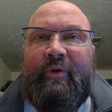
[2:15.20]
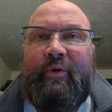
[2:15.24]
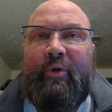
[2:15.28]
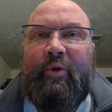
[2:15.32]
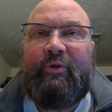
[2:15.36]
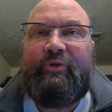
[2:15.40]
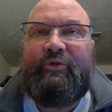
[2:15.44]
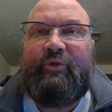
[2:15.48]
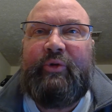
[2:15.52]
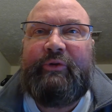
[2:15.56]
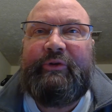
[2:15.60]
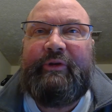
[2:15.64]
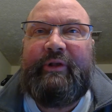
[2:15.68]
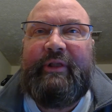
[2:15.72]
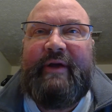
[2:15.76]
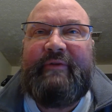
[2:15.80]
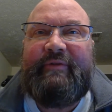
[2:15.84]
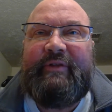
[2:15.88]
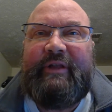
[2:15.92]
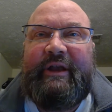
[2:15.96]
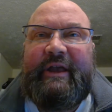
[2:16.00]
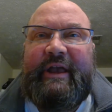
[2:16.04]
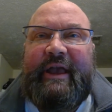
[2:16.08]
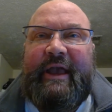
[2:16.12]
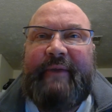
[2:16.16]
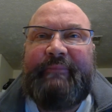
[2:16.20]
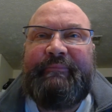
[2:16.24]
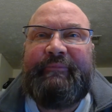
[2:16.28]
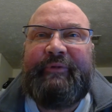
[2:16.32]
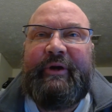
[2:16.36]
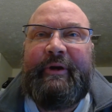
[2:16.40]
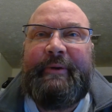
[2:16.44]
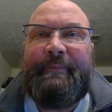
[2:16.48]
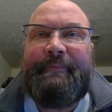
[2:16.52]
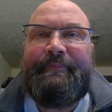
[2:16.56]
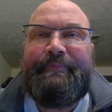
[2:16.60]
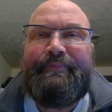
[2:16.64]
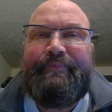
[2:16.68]
or toward the level it came
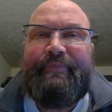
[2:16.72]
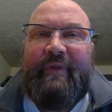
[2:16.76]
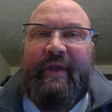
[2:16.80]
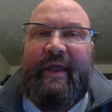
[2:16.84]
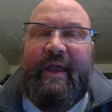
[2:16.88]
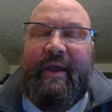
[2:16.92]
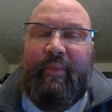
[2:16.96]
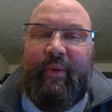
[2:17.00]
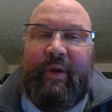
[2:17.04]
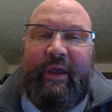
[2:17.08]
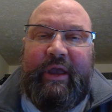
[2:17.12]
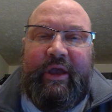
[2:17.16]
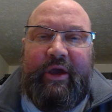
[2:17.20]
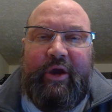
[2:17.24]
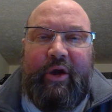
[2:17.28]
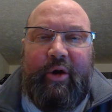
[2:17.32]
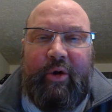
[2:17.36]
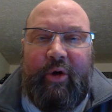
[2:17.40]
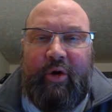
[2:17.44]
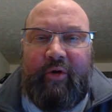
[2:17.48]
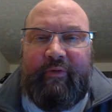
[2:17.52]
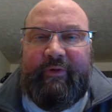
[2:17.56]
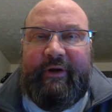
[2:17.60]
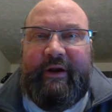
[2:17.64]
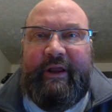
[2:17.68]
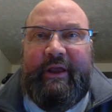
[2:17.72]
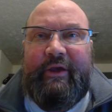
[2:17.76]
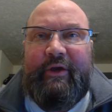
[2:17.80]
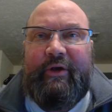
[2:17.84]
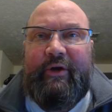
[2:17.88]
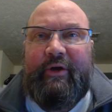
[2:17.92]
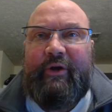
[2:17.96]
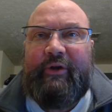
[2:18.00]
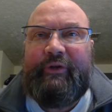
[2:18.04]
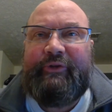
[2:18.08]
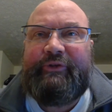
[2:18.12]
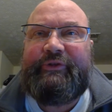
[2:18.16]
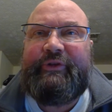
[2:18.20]
from. And we can go over
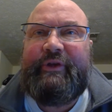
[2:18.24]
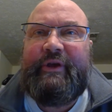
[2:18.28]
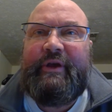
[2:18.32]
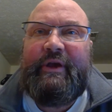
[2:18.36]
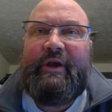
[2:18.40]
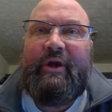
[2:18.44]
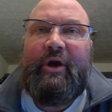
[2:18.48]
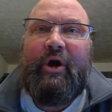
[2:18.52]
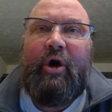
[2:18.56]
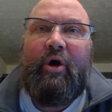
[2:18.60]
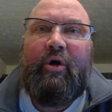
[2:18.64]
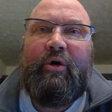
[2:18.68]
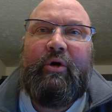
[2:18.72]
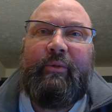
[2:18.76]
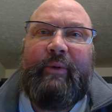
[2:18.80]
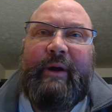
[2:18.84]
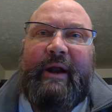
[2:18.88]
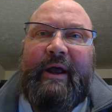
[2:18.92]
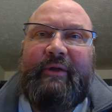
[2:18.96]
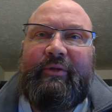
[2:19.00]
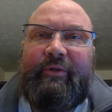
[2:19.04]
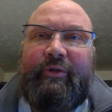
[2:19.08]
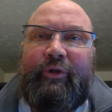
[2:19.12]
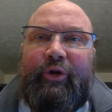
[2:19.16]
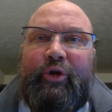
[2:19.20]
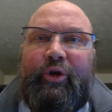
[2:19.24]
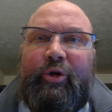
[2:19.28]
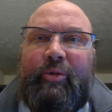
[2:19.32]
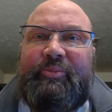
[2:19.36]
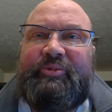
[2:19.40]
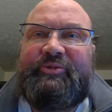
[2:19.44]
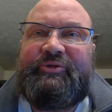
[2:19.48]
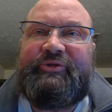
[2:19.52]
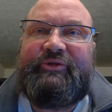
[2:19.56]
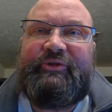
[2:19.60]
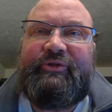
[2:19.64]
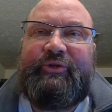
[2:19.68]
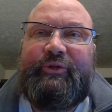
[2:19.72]
hills or around
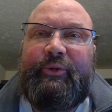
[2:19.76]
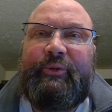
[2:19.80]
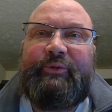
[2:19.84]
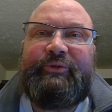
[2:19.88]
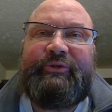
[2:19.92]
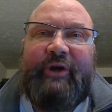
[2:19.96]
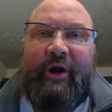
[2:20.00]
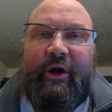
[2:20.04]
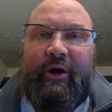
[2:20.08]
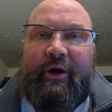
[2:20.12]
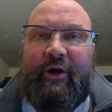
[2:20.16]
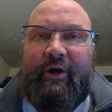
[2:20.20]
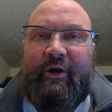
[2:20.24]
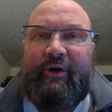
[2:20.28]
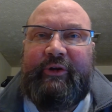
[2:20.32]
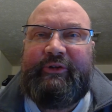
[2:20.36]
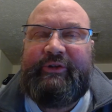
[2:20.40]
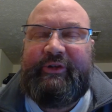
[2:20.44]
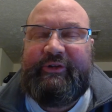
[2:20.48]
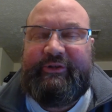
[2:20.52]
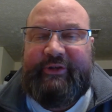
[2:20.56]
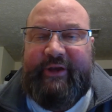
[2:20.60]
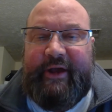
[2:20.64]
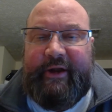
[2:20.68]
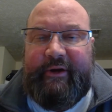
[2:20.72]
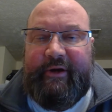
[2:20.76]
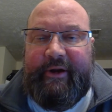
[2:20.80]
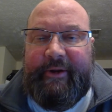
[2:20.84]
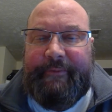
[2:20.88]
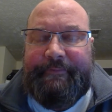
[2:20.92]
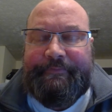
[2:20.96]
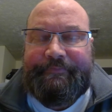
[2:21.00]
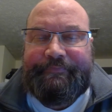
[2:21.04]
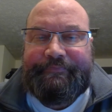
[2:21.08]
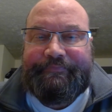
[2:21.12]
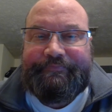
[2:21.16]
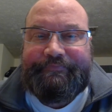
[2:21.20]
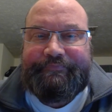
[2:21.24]
loops, through turns, etc.,
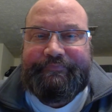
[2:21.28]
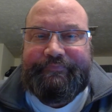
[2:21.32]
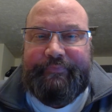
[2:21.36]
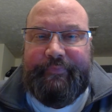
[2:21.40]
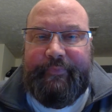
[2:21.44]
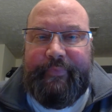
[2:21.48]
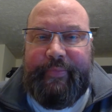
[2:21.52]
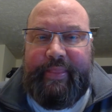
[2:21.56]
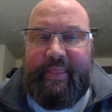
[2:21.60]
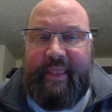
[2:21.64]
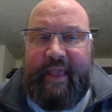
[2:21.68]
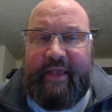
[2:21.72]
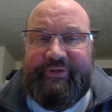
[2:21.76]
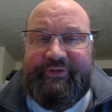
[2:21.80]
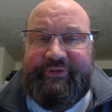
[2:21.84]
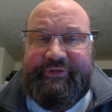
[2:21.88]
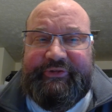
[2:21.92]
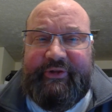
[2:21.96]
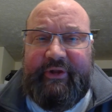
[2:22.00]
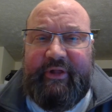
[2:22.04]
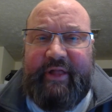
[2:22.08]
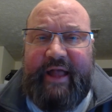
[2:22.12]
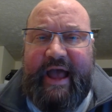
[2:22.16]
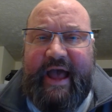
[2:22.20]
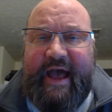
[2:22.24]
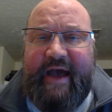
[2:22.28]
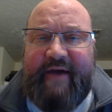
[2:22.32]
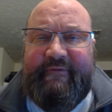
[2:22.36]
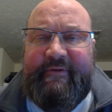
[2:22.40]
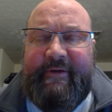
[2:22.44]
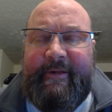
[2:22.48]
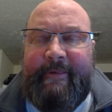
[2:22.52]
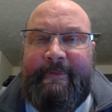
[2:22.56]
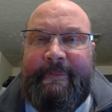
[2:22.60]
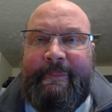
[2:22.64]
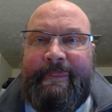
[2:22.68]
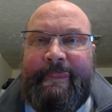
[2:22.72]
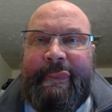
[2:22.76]
and still have
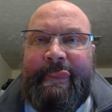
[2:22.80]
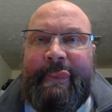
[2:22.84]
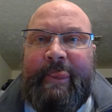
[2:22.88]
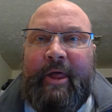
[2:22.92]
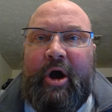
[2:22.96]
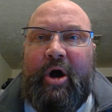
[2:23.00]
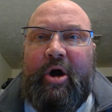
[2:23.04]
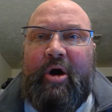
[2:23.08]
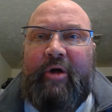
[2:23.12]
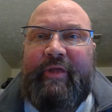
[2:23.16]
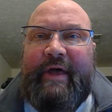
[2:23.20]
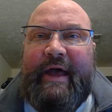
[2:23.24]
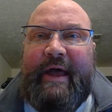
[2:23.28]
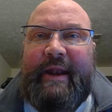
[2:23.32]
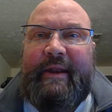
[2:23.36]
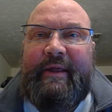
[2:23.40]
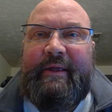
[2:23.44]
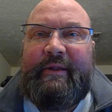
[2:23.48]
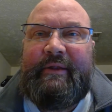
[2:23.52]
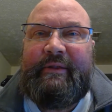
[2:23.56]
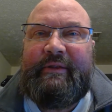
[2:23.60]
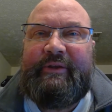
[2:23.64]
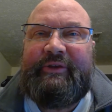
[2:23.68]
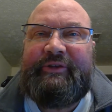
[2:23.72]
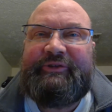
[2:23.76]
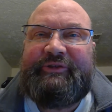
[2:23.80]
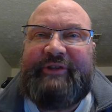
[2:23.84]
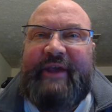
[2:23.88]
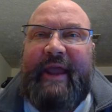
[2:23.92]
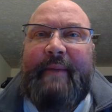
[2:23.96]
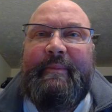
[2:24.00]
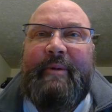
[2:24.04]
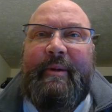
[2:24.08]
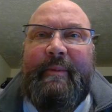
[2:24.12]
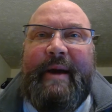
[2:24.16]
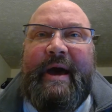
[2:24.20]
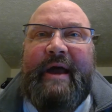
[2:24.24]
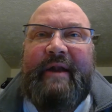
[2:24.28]
all that
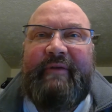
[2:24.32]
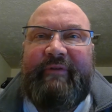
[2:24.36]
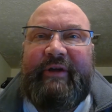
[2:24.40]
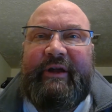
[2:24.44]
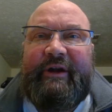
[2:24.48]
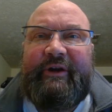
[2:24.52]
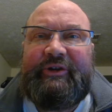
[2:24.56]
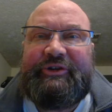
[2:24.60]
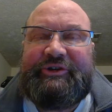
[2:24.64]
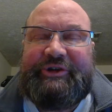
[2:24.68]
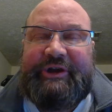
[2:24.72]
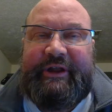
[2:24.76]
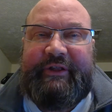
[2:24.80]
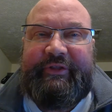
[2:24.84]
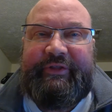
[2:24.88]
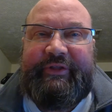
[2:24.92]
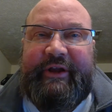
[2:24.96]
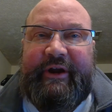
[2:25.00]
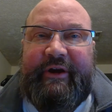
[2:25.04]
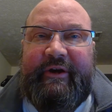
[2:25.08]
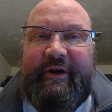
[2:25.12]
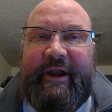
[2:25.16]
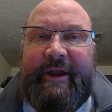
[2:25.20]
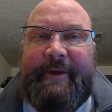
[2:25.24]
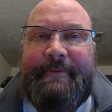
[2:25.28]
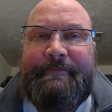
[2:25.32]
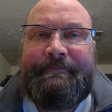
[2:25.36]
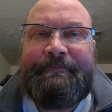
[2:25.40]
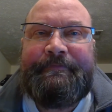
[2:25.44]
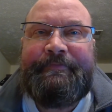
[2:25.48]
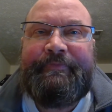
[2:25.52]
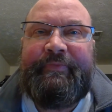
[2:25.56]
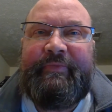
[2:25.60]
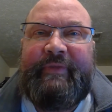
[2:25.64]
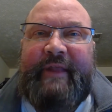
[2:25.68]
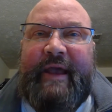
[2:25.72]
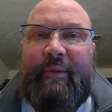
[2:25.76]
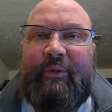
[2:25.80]
same amount of energy in theory
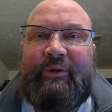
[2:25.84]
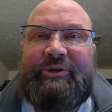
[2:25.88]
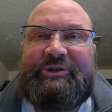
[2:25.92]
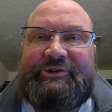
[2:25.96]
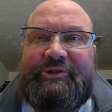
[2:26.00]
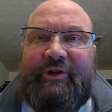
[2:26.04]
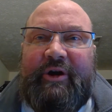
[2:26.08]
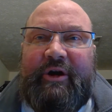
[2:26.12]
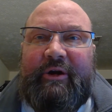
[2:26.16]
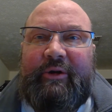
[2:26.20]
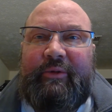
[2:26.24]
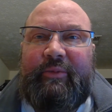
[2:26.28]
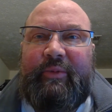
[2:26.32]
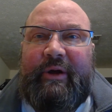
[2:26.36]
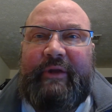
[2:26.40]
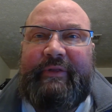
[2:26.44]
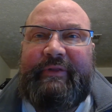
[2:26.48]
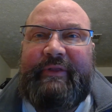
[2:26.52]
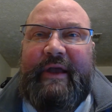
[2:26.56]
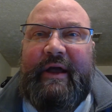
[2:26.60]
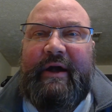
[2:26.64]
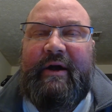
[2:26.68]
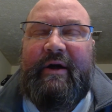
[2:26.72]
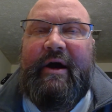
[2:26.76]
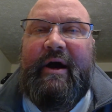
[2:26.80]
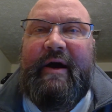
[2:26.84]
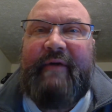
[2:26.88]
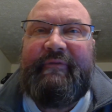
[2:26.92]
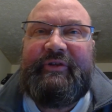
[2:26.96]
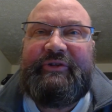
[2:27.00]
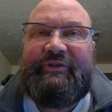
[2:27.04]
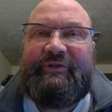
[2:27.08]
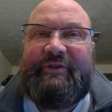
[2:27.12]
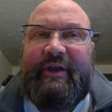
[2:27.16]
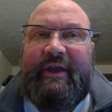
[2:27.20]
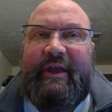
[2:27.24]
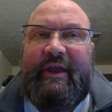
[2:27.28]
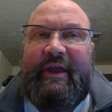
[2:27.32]
that we started with. Now,
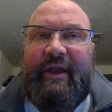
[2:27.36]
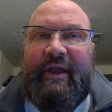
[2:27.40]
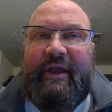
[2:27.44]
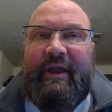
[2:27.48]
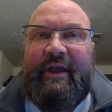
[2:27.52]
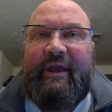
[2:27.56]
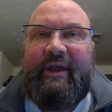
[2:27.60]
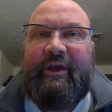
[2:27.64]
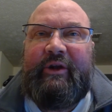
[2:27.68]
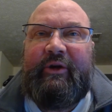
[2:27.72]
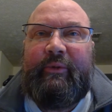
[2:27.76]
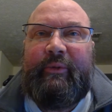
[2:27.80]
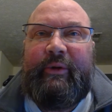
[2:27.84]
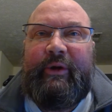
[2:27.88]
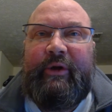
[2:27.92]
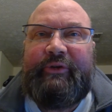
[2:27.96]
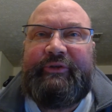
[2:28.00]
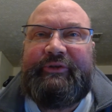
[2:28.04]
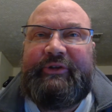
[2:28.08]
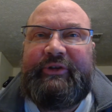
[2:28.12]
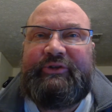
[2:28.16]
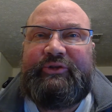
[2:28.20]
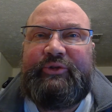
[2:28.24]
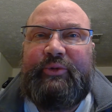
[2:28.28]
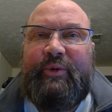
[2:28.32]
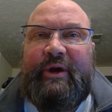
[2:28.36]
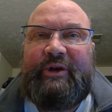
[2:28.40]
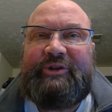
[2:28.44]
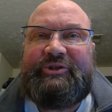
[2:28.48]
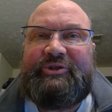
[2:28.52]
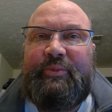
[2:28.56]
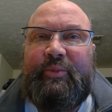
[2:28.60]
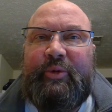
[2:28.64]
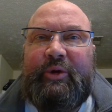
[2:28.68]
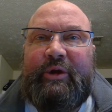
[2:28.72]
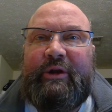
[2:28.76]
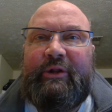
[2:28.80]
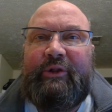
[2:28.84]
obviously, in a real
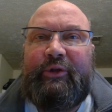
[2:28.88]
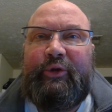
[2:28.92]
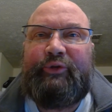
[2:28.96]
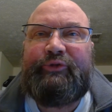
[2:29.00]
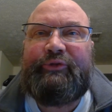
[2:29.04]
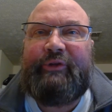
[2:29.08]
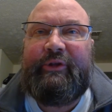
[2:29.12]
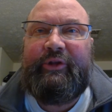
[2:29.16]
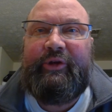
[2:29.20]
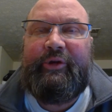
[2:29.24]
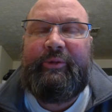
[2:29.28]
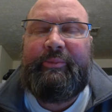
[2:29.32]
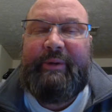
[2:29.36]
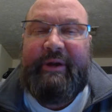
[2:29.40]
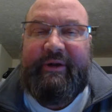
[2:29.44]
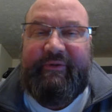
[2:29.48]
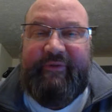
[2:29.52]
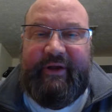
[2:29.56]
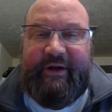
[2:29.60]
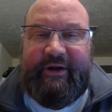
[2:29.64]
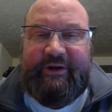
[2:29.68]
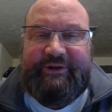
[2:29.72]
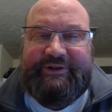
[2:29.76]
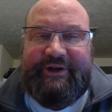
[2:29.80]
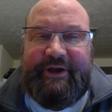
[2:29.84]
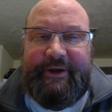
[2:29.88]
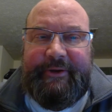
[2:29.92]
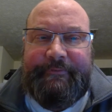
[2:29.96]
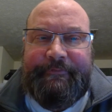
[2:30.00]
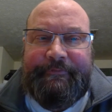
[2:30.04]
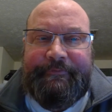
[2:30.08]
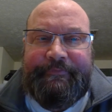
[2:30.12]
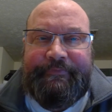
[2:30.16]
situation, we're going to lose a little bit of energy